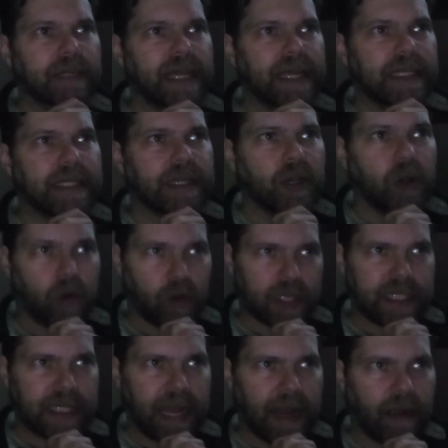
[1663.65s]
It's a
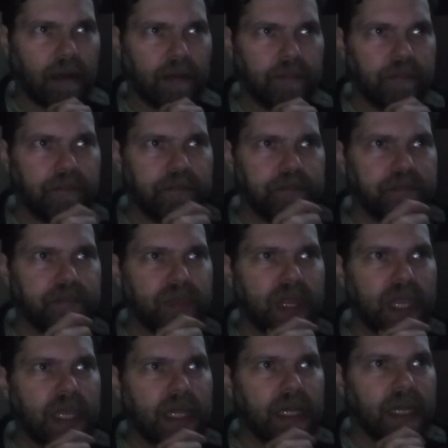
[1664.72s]
Corsair.
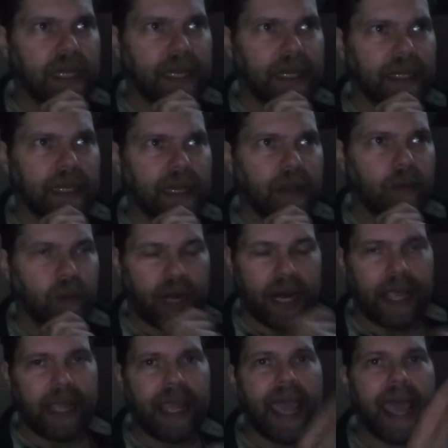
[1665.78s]
And what
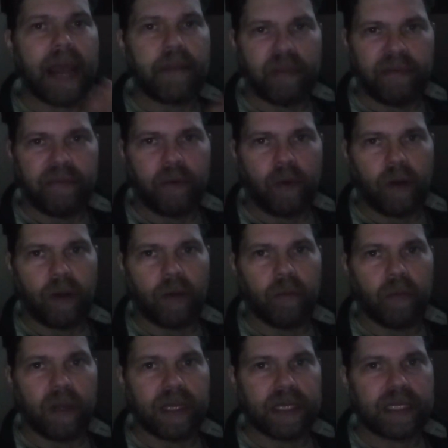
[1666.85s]
I had before
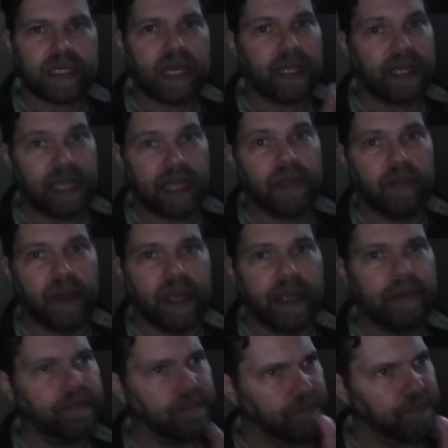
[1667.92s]
was a Gigabyte.